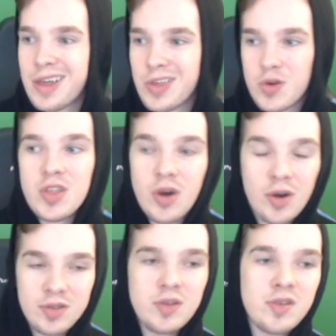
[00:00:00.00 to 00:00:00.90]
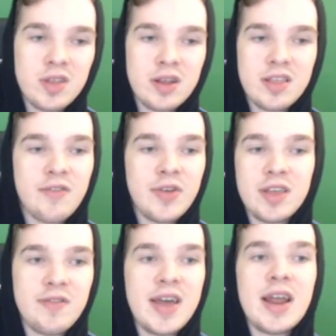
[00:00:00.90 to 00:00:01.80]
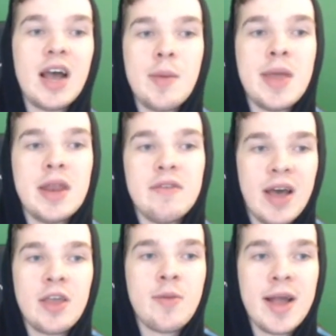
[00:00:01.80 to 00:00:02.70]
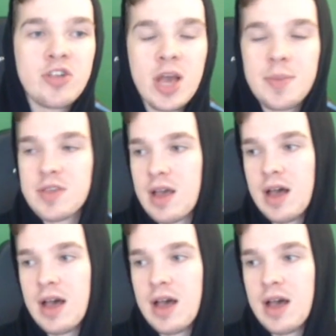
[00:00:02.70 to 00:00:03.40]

You can also use it on stuff like Savannah Highmane in value matchups,